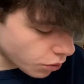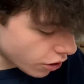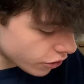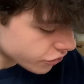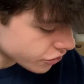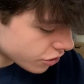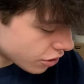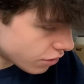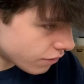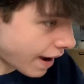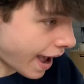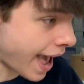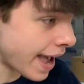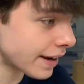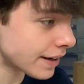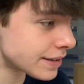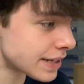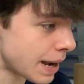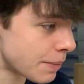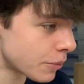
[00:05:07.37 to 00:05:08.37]
was
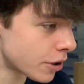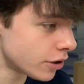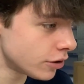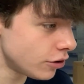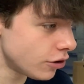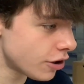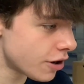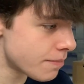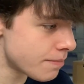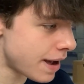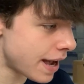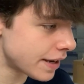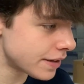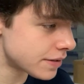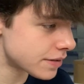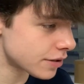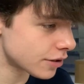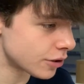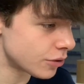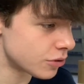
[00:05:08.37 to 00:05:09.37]
correct. I'm gonna look at my
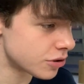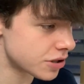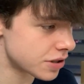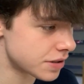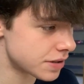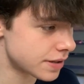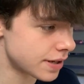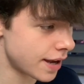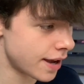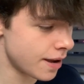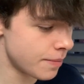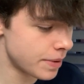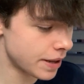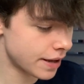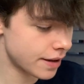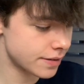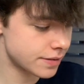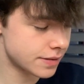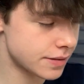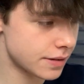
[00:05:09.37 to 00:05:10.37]
solutions here
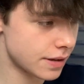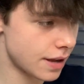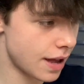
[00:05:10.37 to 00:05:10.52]
because